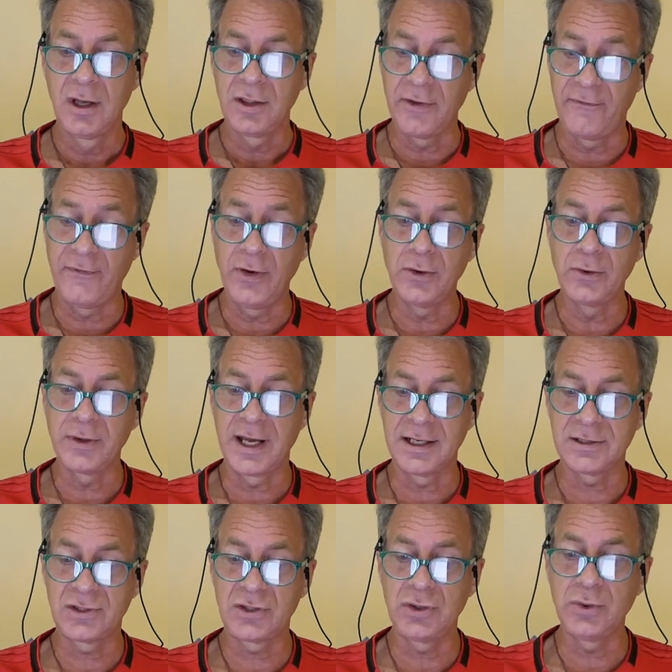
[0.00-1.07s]
The phone
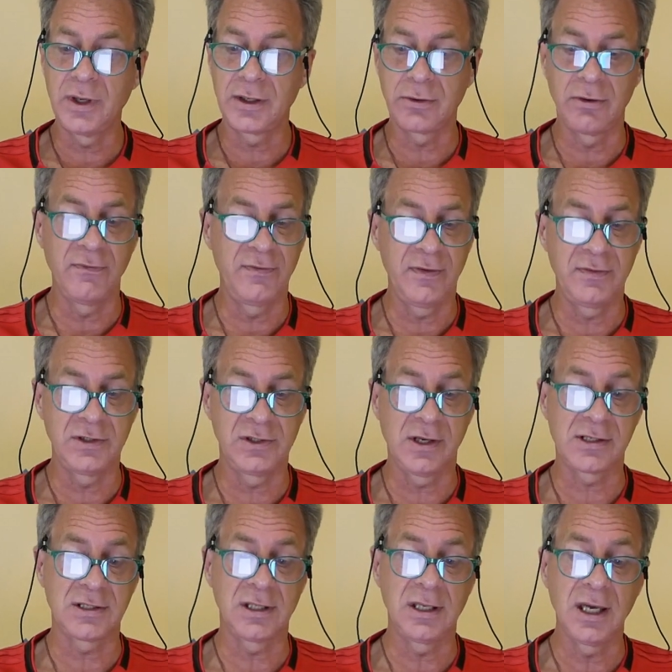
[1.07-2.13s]
has
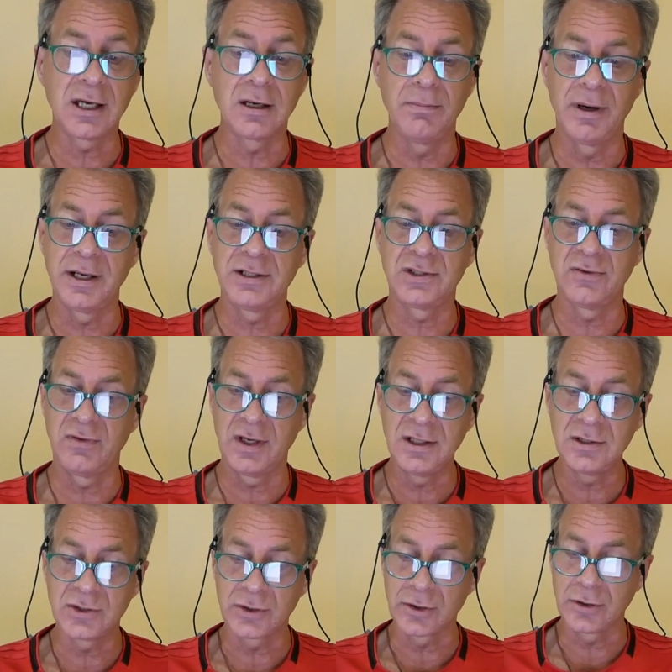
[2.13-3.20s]
256 gigabytes of
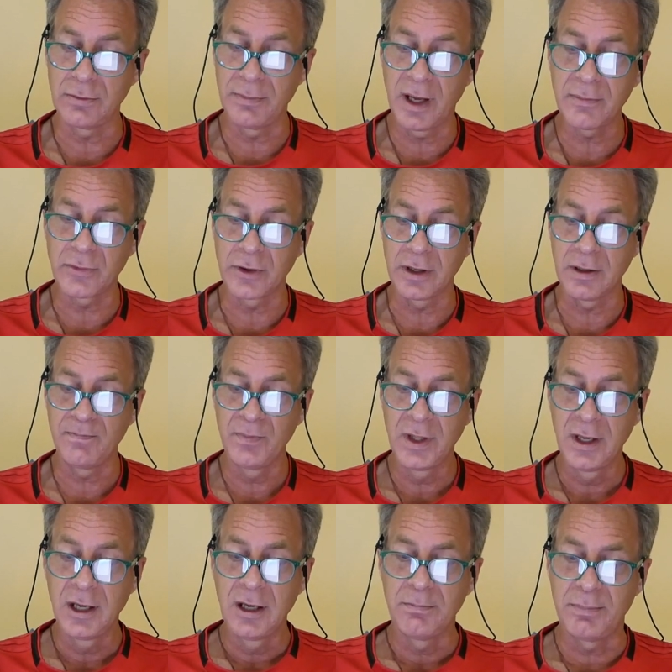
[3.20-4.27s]
internal memory,
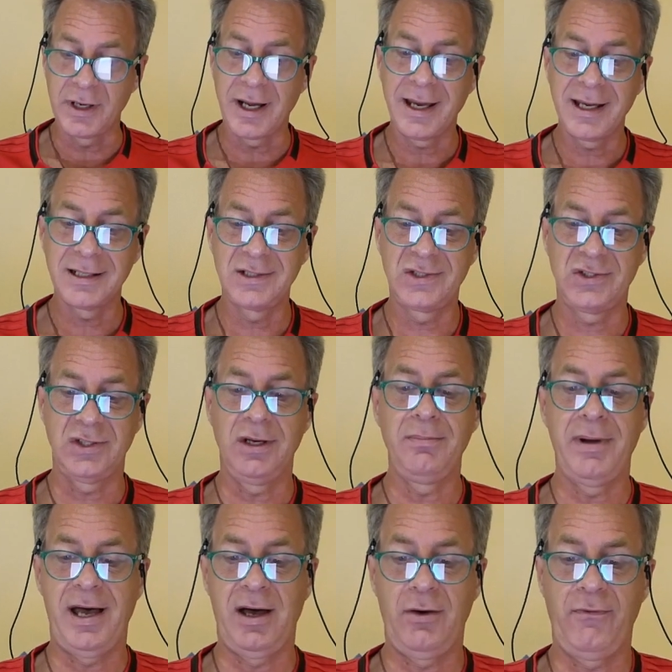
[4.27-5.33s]
but I had
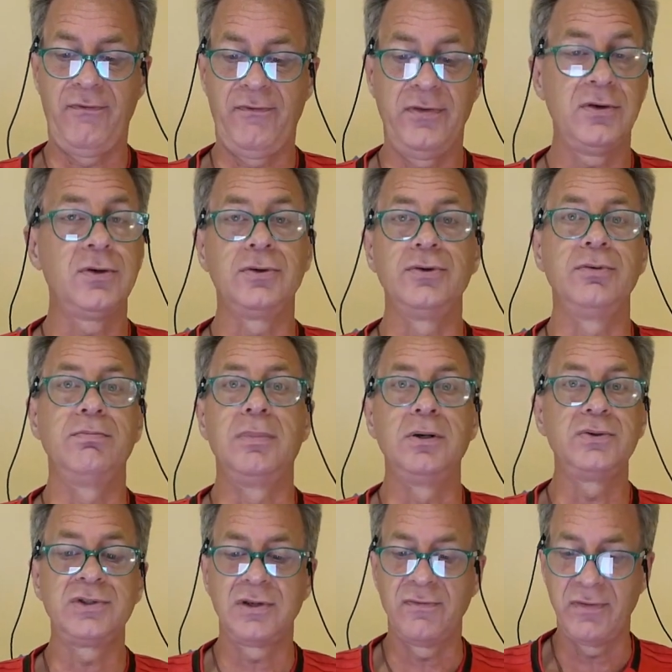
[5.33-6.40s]
somehow filled
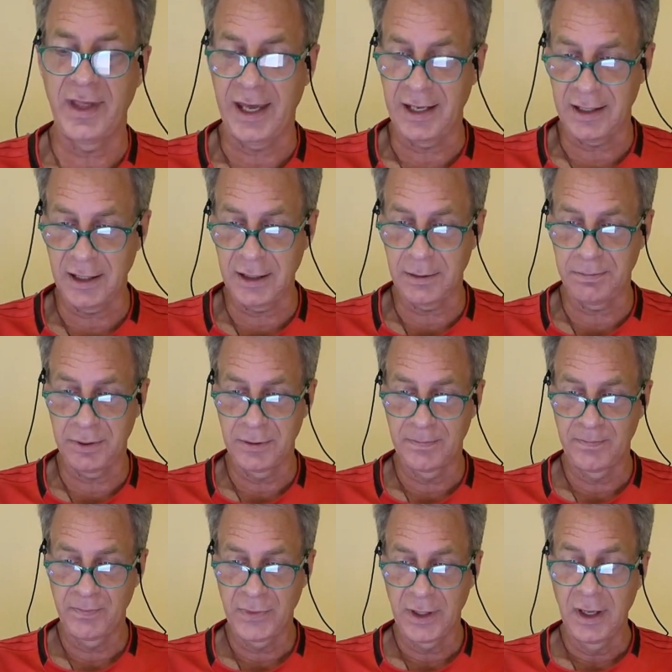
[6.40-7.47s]
most of that up.
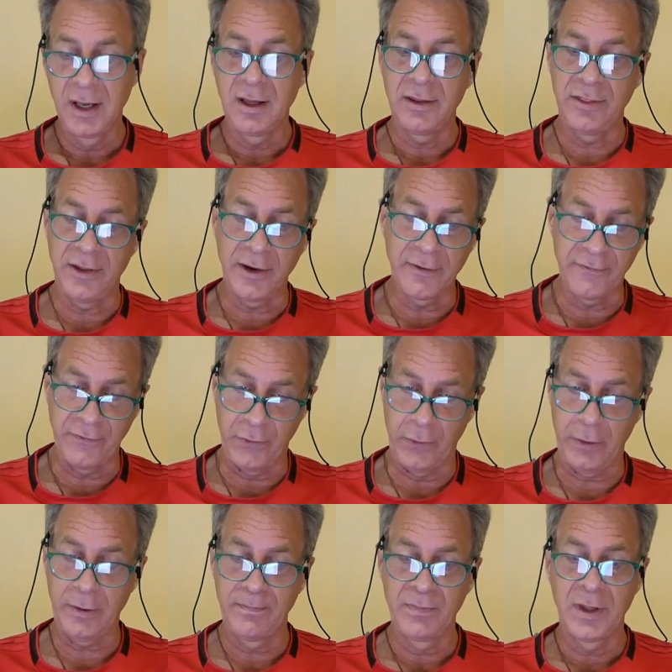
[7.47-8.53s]

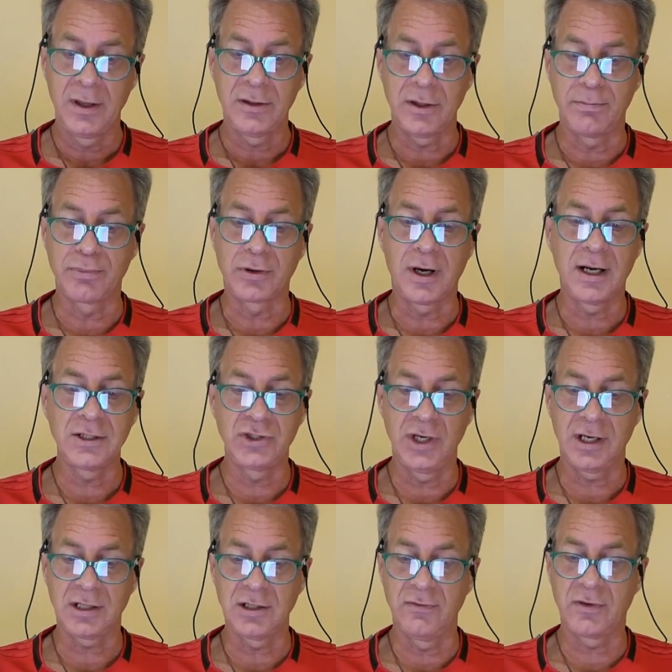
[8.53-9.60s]
Therefore, the
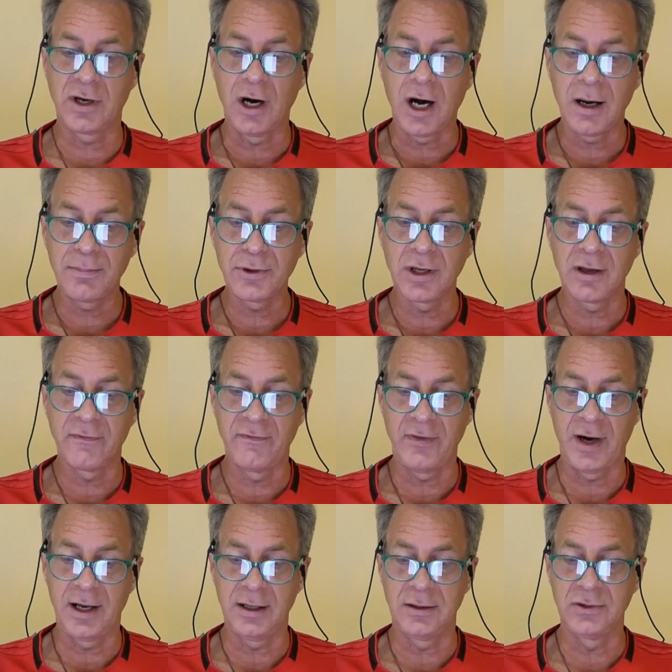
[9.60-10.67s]
project of copying
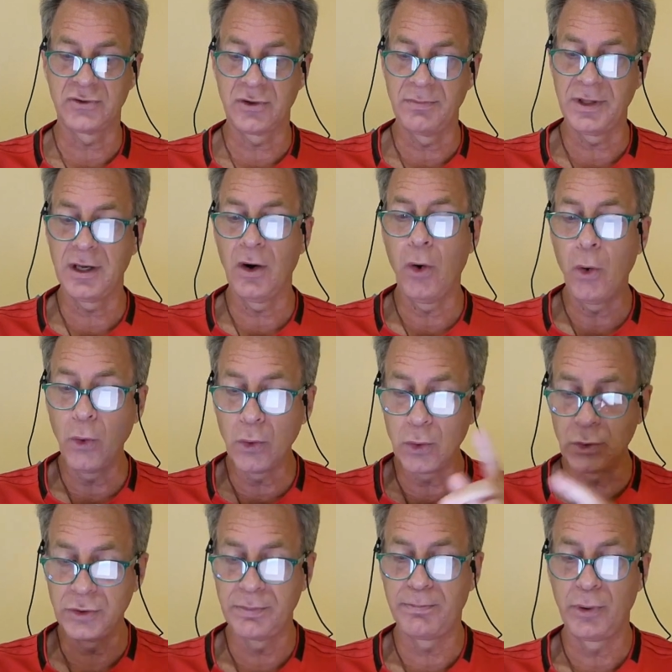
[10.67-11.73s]
files from the
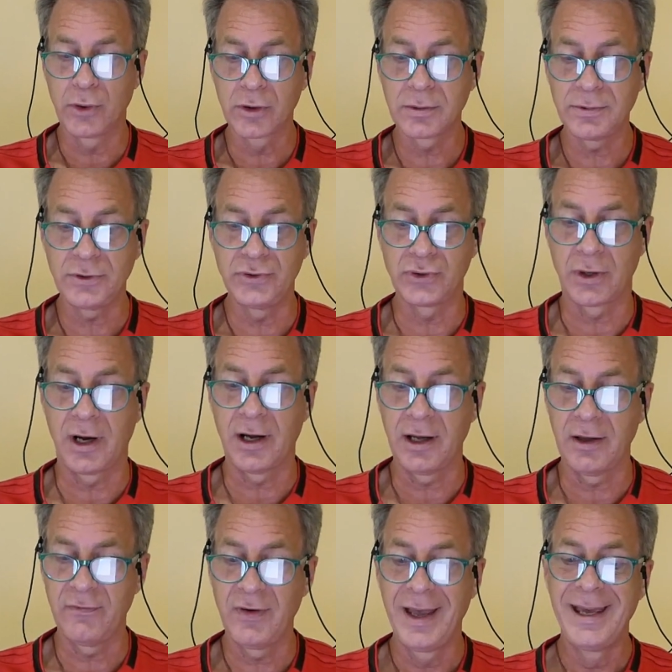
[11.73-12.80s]
old portable
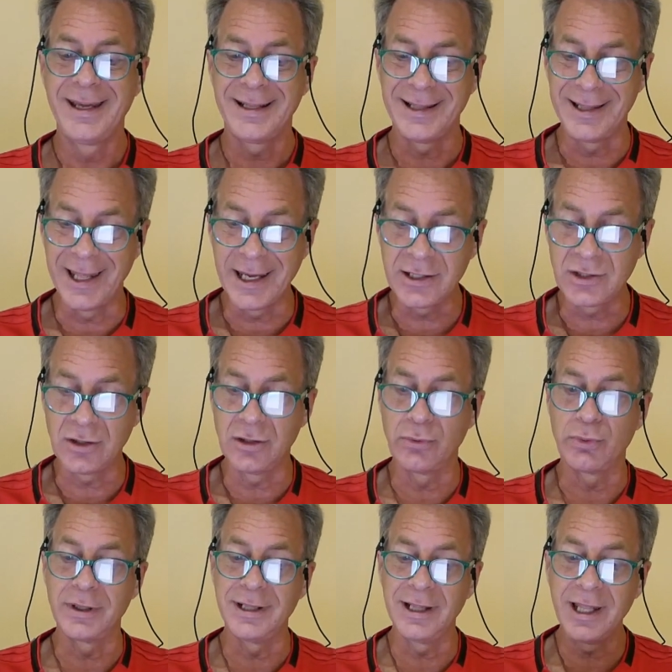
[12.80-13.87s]
drive led to the
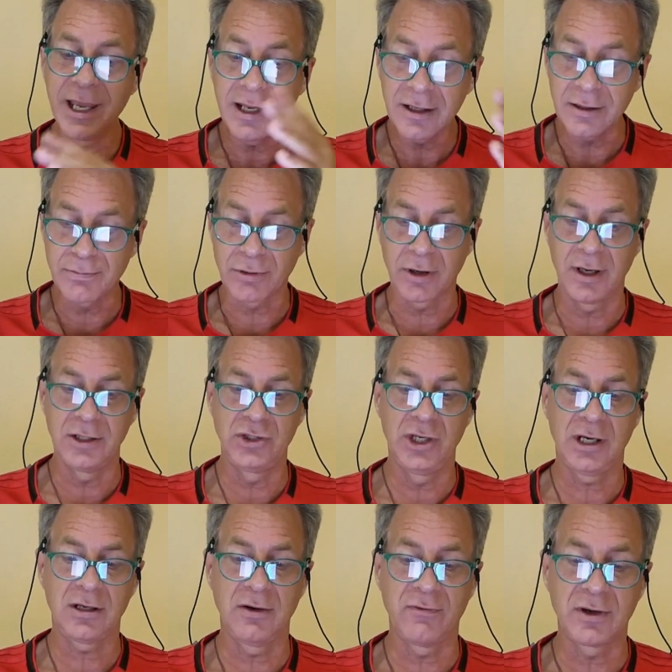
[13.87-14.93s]
related
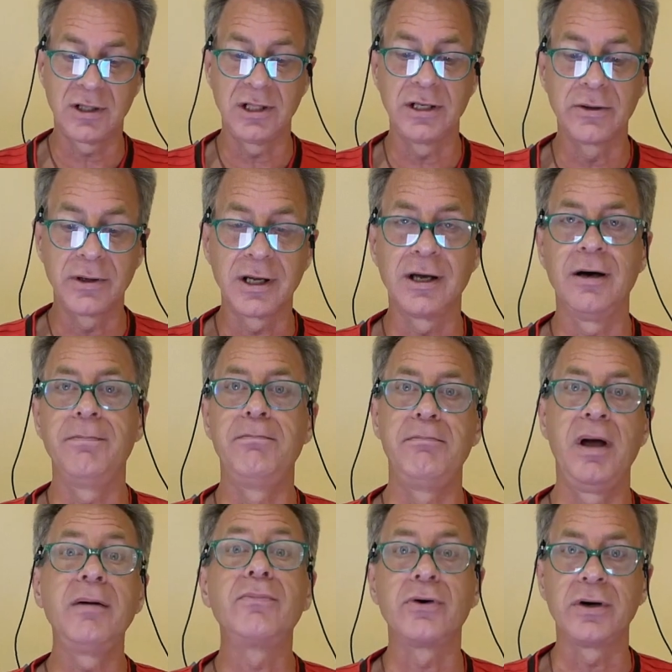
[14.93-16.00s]
project of clearing up
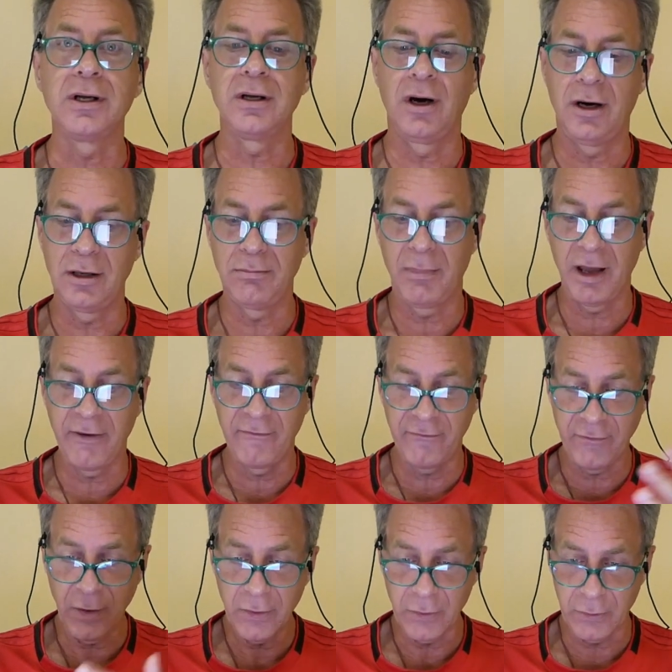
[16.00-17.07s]
memory on my
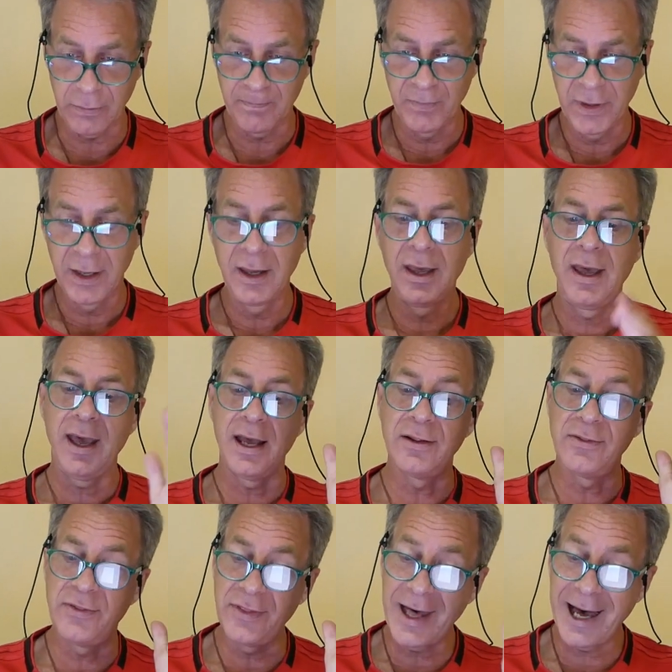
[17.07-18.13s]
phone.
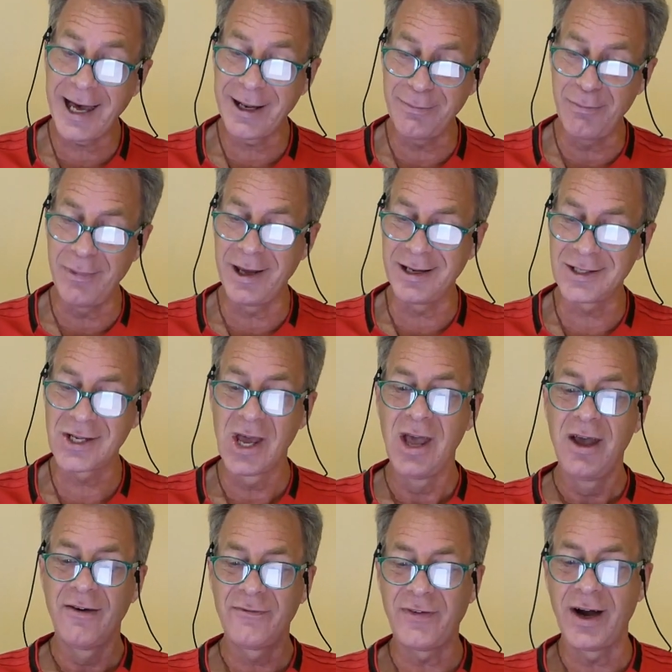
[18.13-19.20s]
And that meant
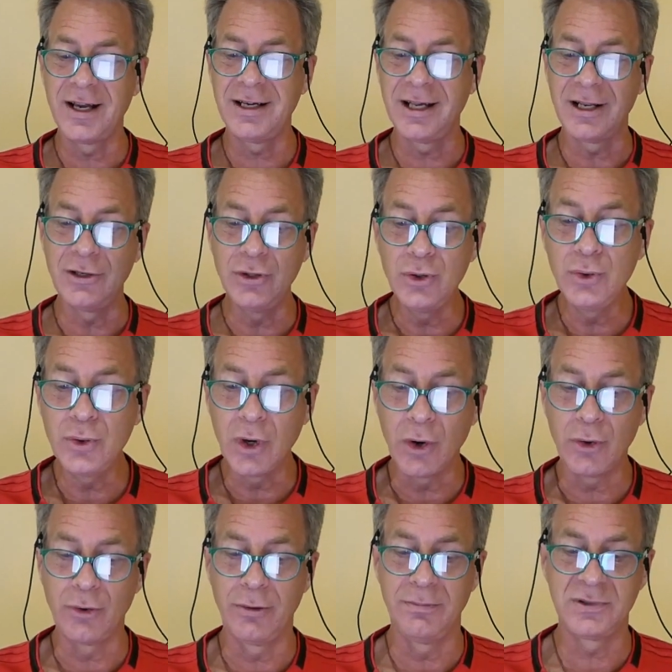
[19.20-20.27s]
finding new
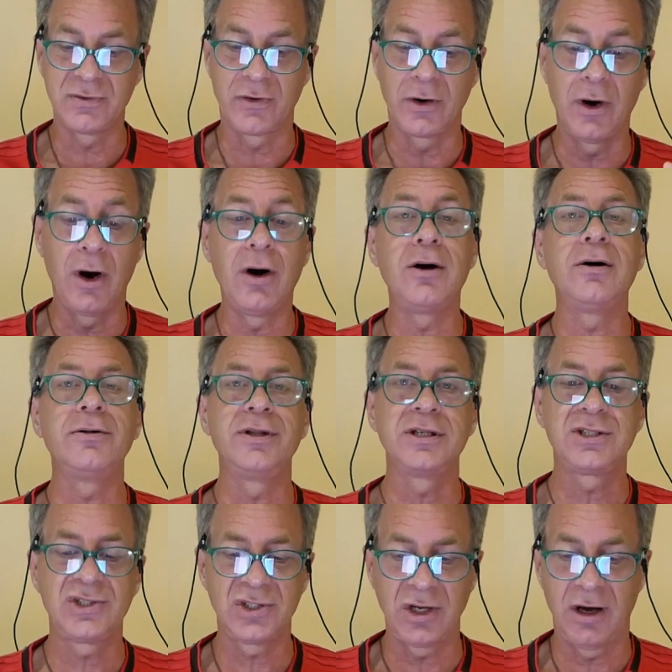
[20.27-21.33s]
homes for all the
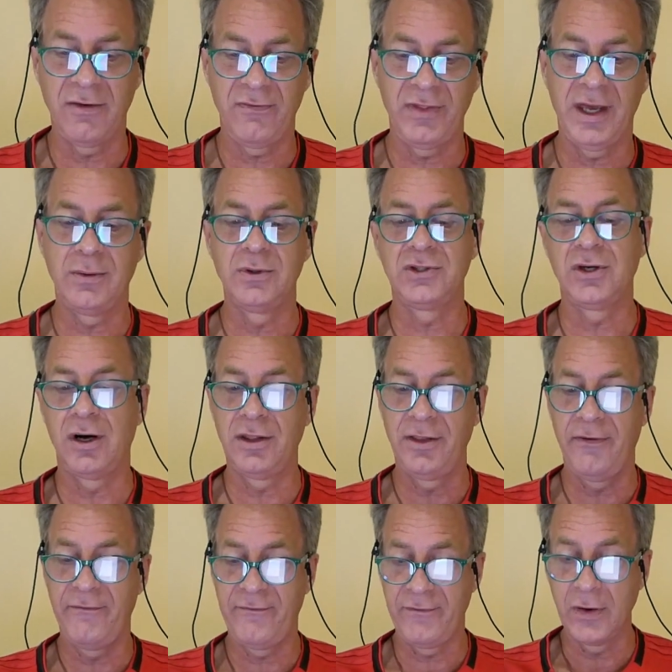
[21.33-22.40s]
stuff that was on
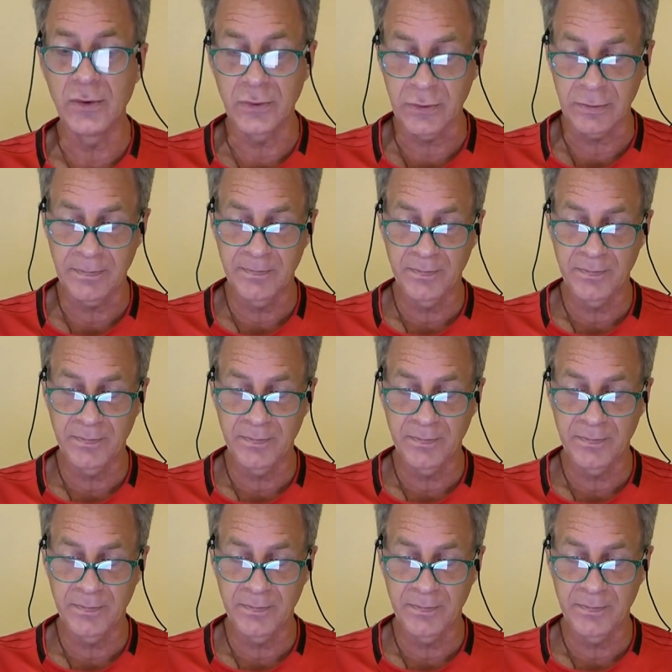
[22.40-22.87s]
the phone.